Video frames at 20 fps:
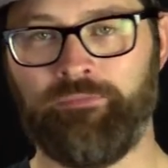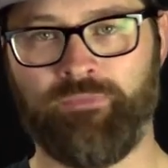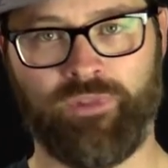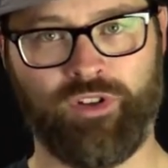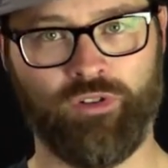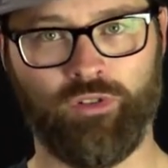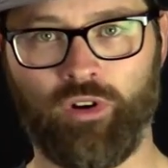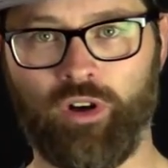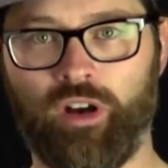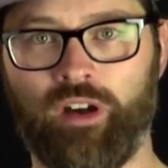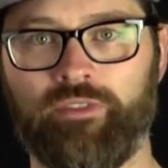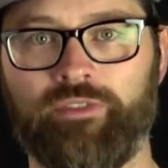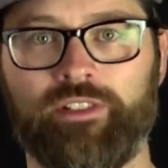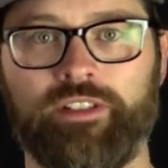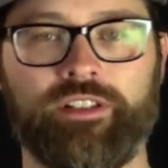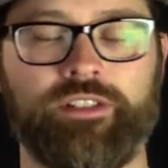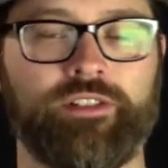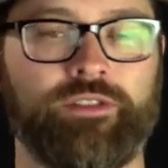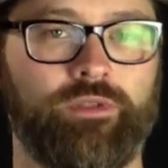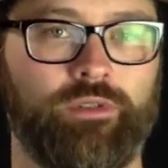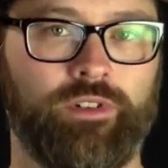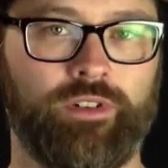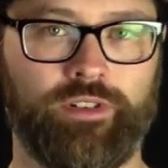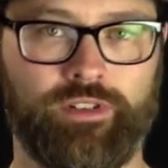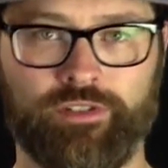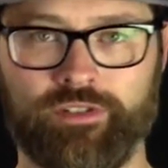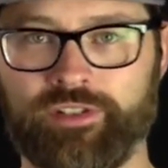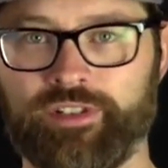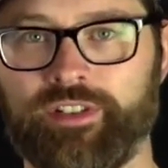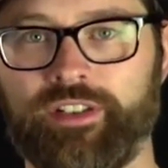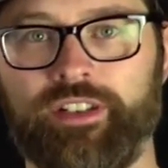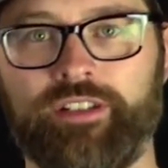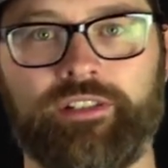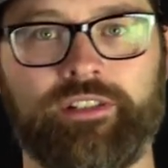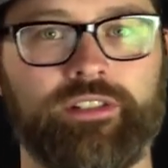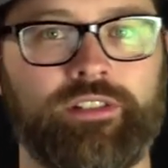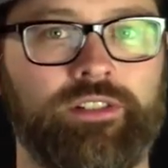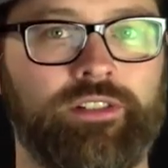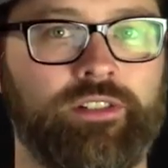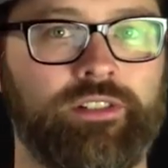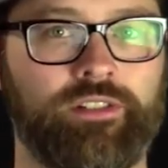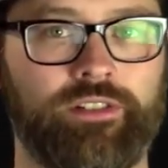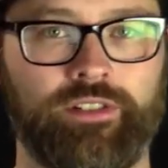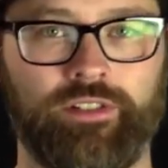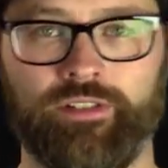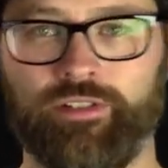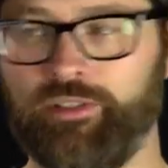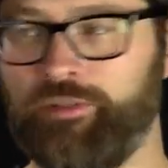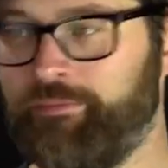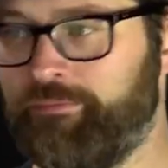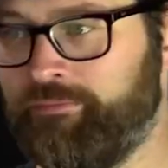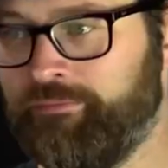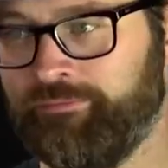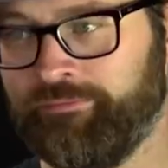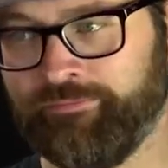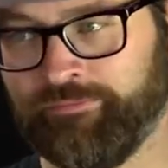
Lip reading: your office or your center or your